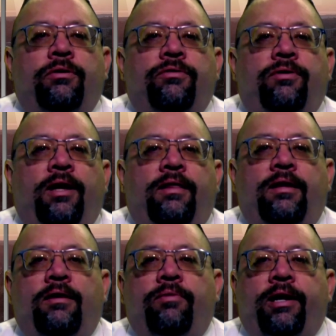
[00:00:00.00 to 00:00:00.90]
at
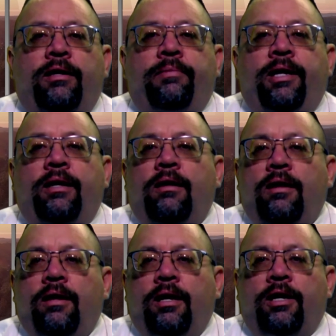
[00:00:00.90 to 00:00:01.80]
the regular meeting
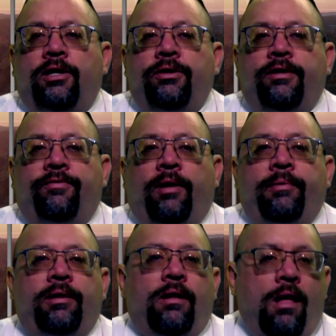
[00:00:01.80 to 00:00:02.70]
include
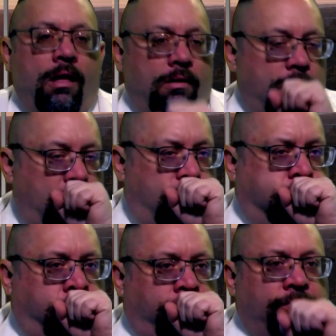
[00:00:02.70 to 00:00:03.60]
development,
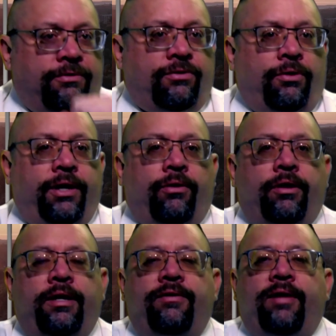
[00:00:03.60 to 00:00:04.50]
zoning
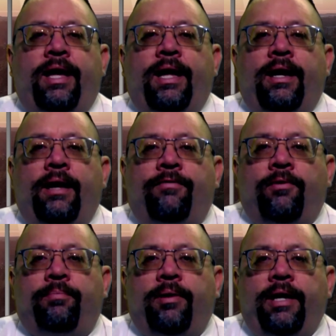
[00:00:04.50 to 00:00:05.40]
ordinance, and
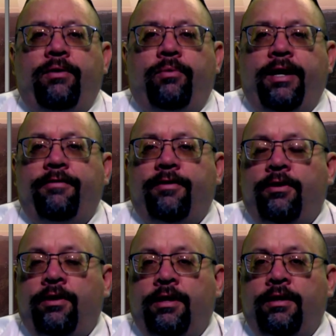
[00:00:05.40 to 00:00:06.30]
for plane wave
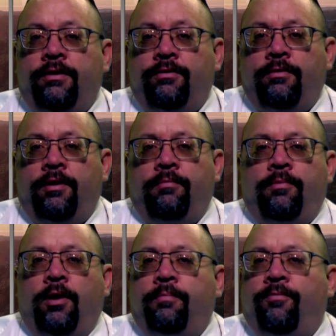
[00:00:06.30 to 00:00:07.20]

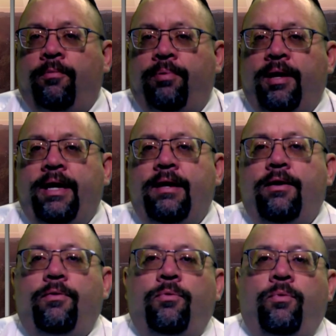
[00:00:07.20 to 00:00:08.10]

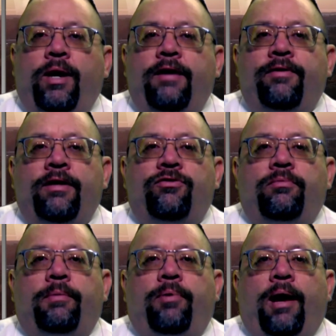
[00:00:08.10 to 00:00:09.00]

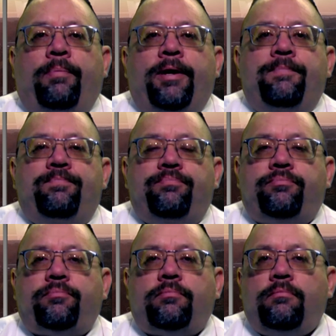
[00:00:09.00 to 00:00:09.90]
instrument property,
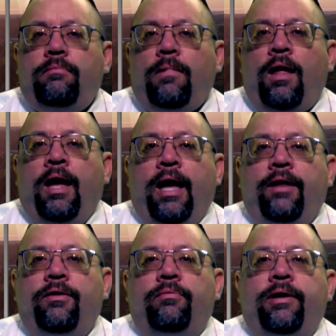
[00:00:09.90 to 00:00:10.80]

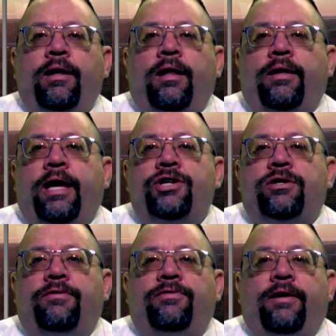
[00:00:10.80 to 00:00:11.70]
and the
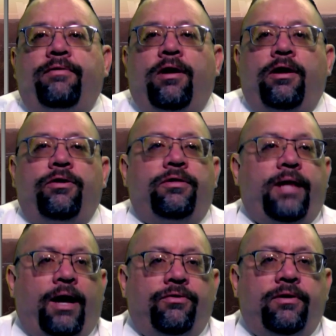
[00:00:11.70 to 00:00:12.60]
reallocation of
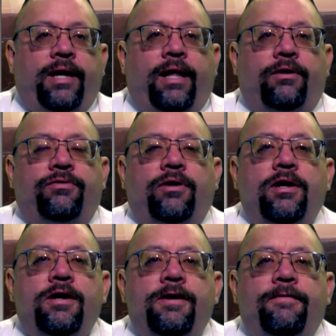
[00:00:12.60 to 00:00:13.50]
$700,000
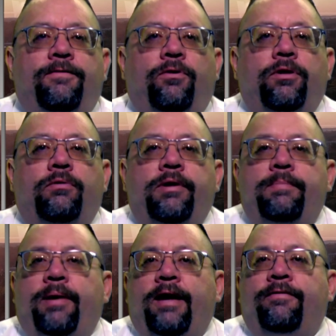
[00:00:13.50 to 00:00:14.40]
for the
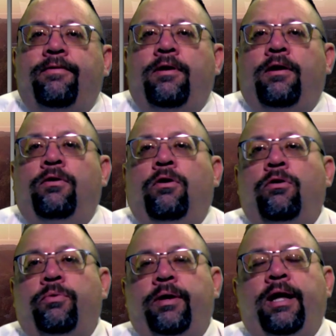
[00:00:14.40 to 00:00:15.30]
repave
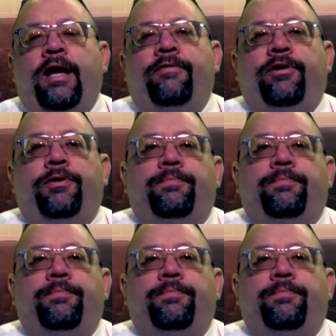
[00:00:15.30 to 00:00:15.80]
Oakwood Avenue.